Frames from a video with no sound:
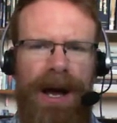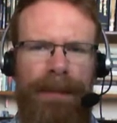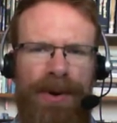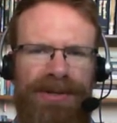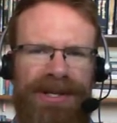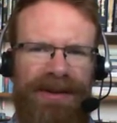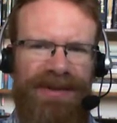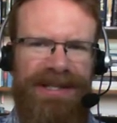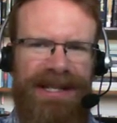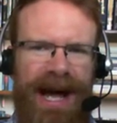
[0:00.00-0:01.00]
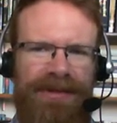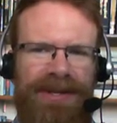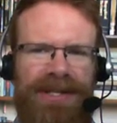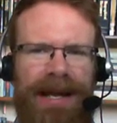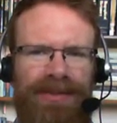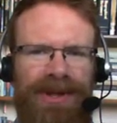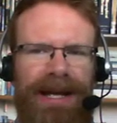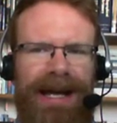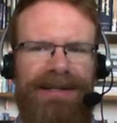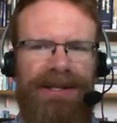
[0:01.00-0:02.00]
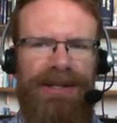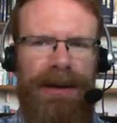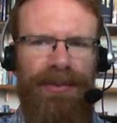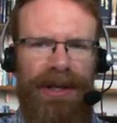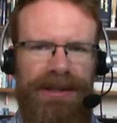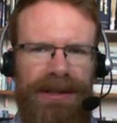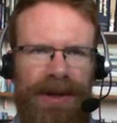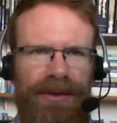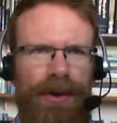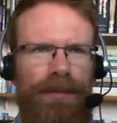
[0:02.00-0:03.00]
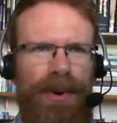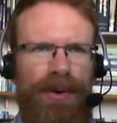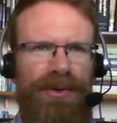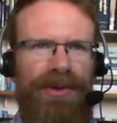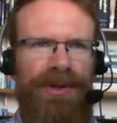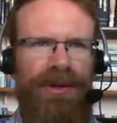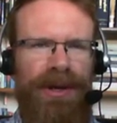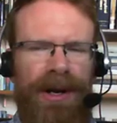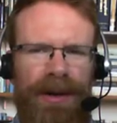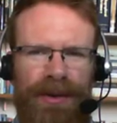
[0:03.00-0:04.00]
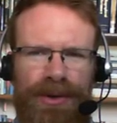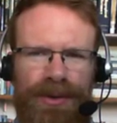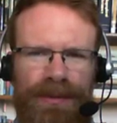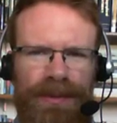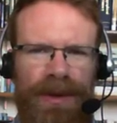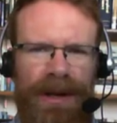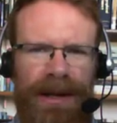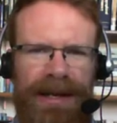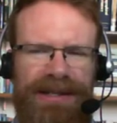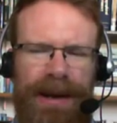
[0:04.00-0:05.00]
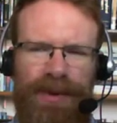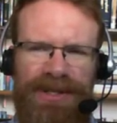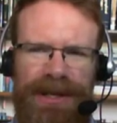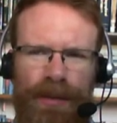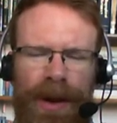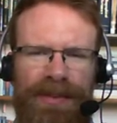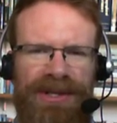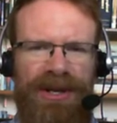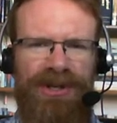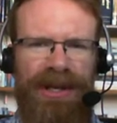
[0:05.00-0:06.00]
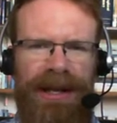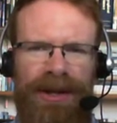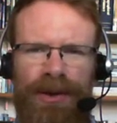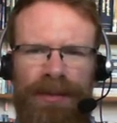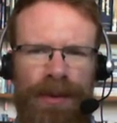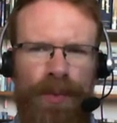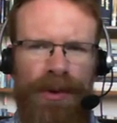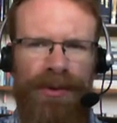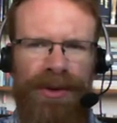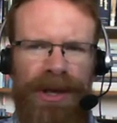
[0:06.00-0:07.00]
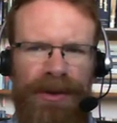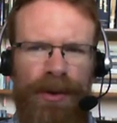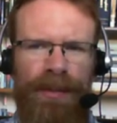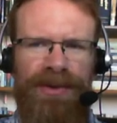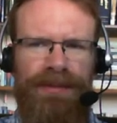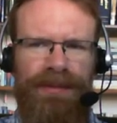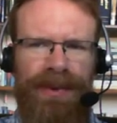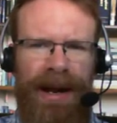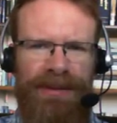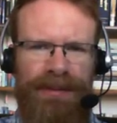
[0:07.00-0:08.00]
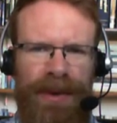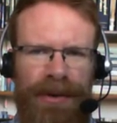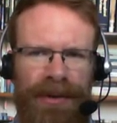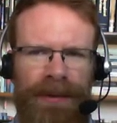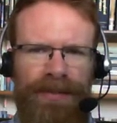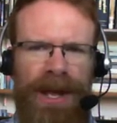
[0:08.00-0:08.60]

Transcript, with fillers: A motif is not the same thing as a doublet, although both, uh, uh anytime we see a repetition, it could be one or the other, or perhaps both.